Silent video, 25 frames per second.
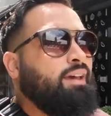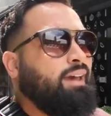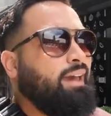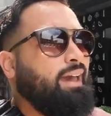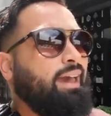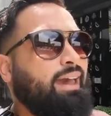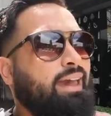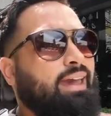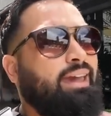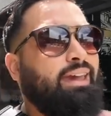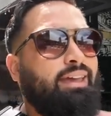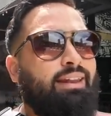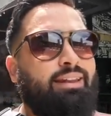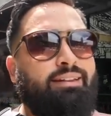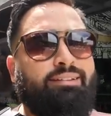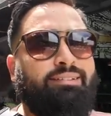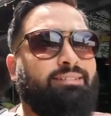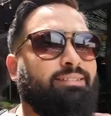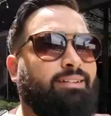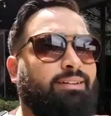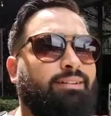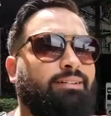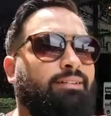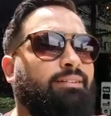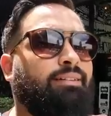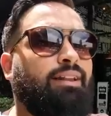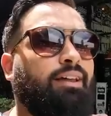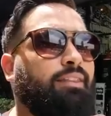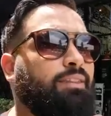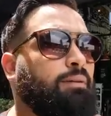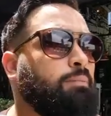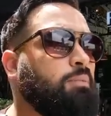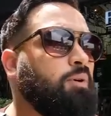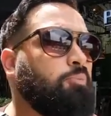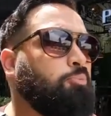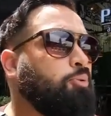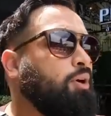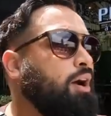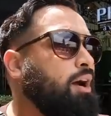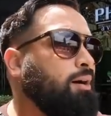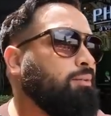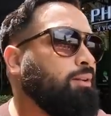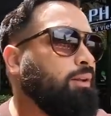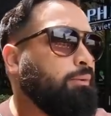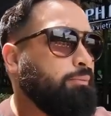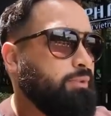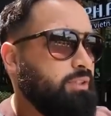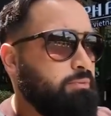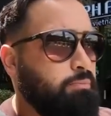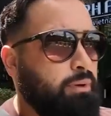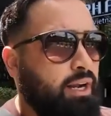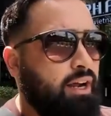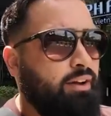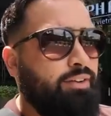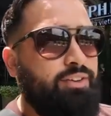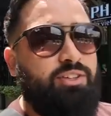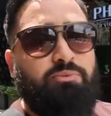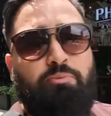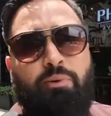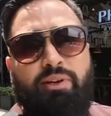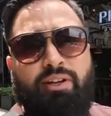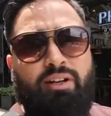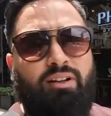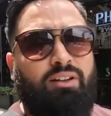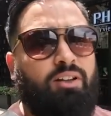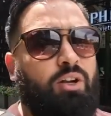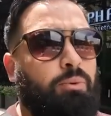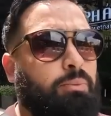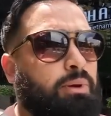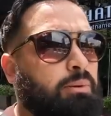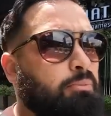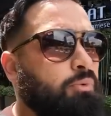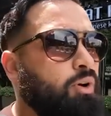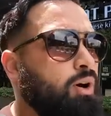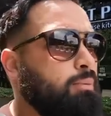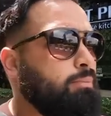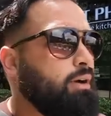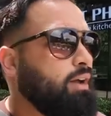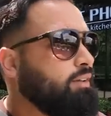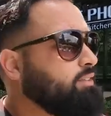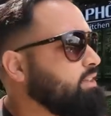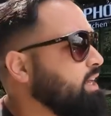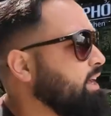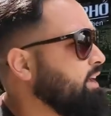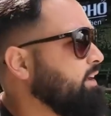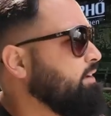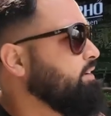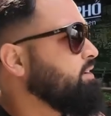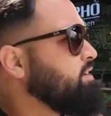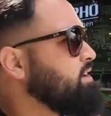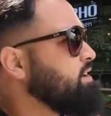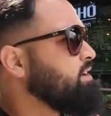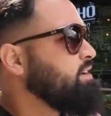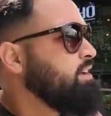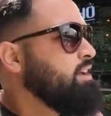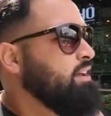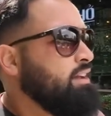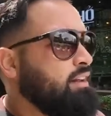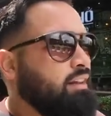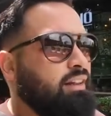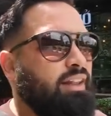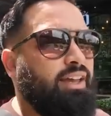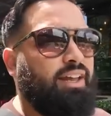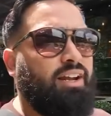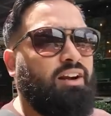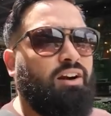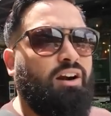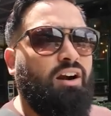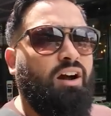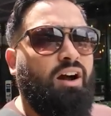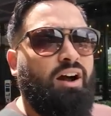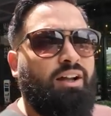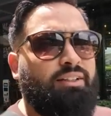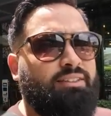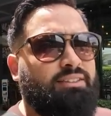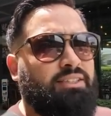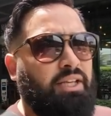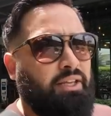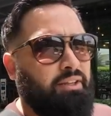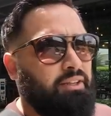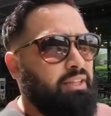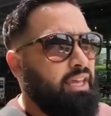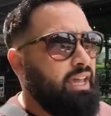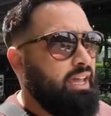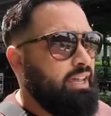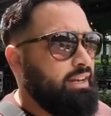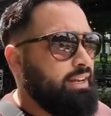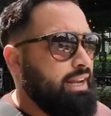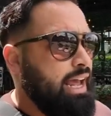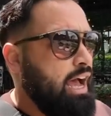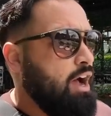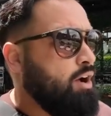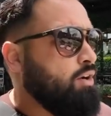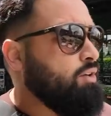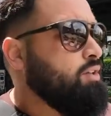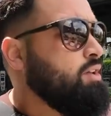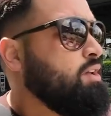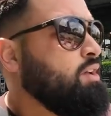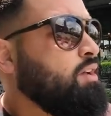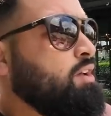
and nothing but problems, but I'll explain a little bit more about that later on today. Now,